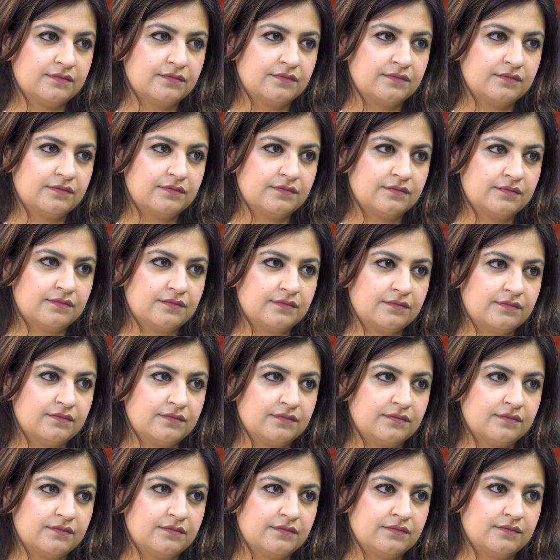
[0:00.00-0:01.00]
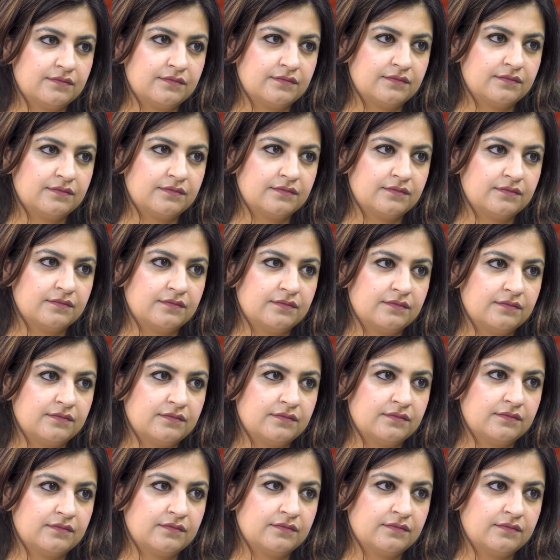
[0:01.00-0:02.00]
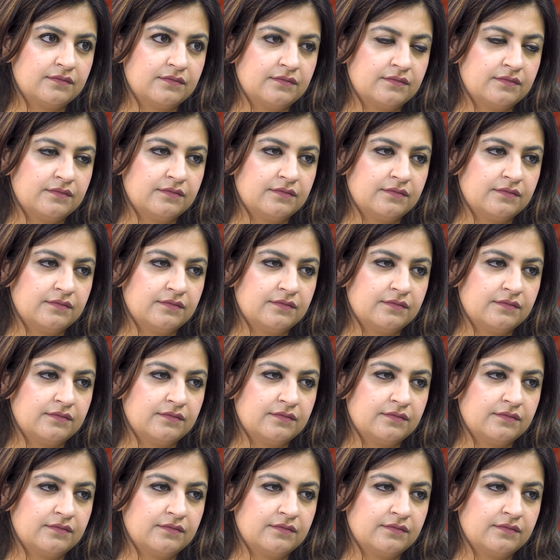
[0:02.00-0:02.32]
The person shown says nothing.